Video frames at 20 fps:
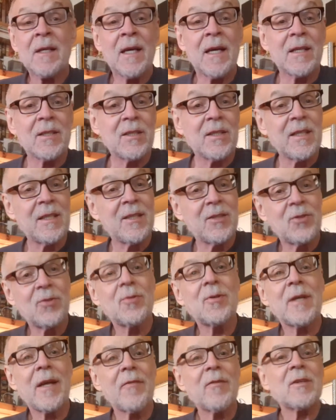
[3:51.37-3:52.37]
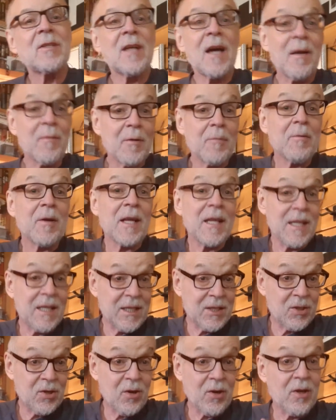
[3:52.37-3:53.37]
And you need to do it every time you play the
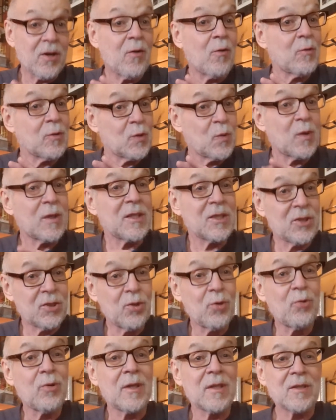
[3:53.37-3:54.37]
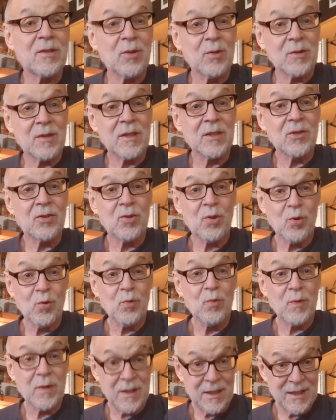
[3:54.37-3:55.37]
guitar. You always want to tune it so it's in
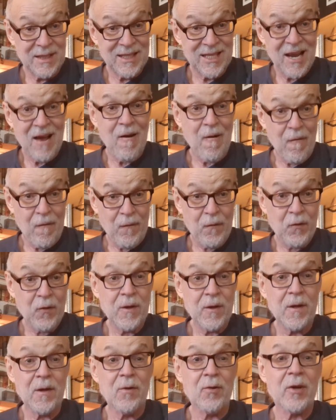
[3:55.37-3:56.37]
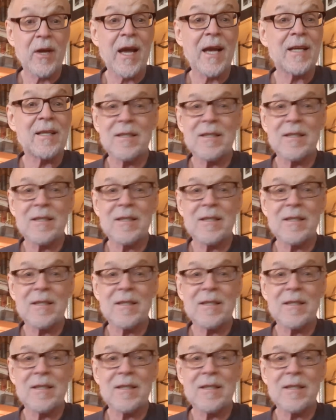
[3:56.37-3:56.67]
tune with itself, okay?